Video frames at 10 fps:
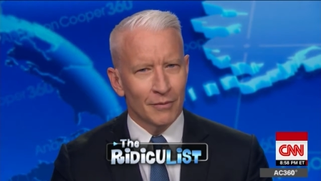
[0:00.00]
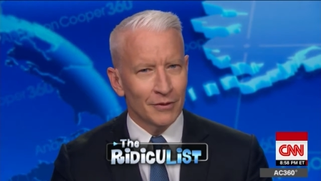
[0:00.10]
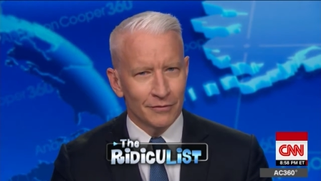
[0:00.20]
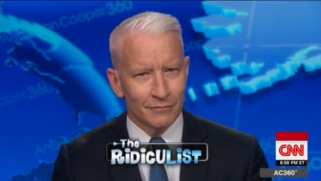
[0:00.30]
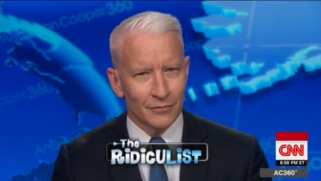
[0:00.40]

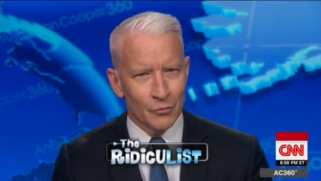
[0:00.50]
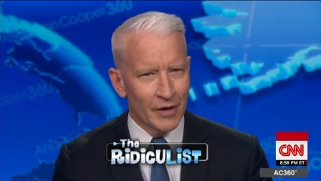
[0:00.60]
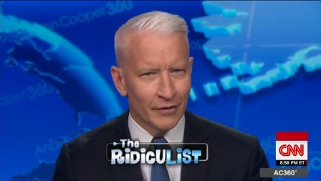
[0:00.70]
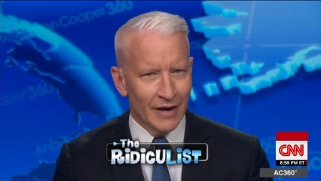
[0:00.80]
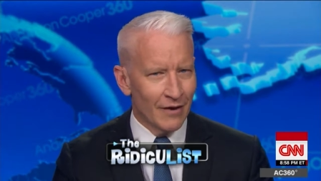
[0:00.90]
I mean, no
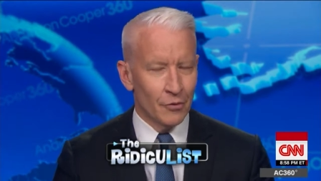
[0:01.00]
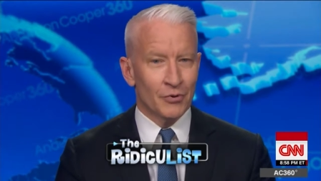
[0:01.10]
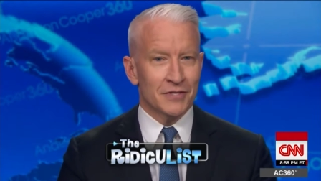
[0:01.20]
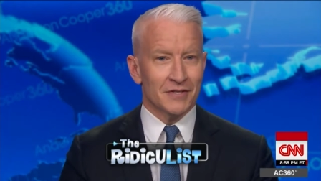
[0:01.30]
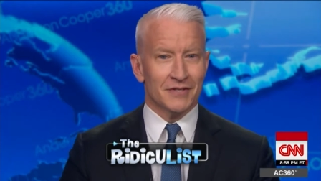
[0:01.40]
matter how
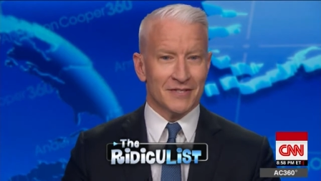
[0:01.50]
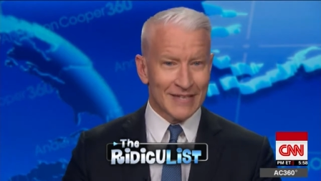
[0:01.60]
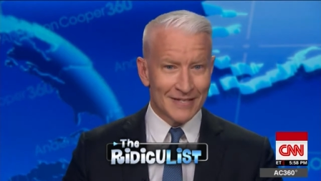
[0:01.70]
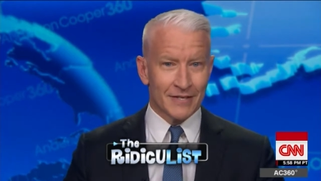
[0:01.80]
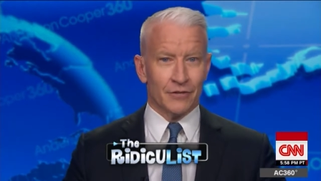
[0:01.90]
the president
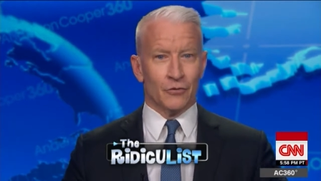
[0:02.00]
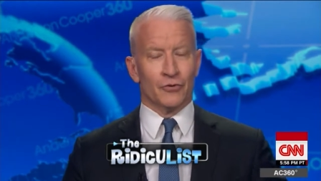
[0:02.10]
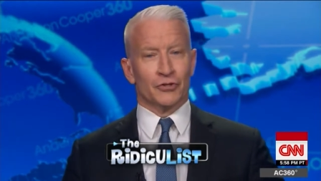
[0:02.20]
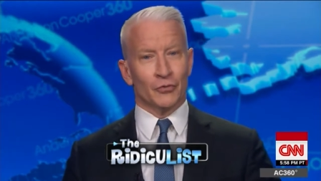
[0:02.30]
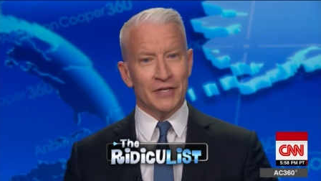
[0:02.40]
says it
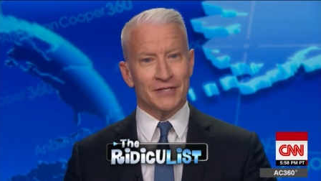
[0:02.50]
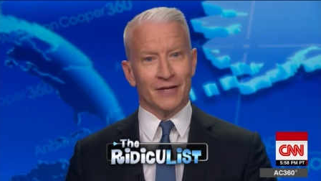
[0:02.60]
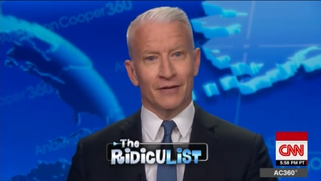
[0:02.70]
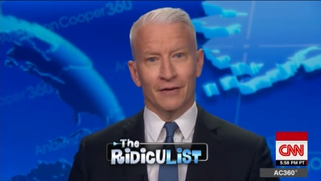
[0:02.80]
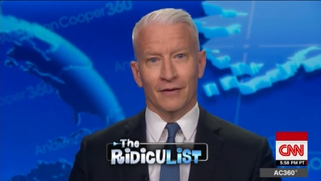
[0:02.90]
or
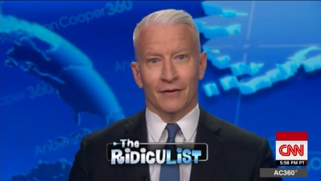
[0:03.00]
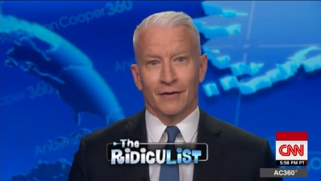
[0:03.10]
tweets it,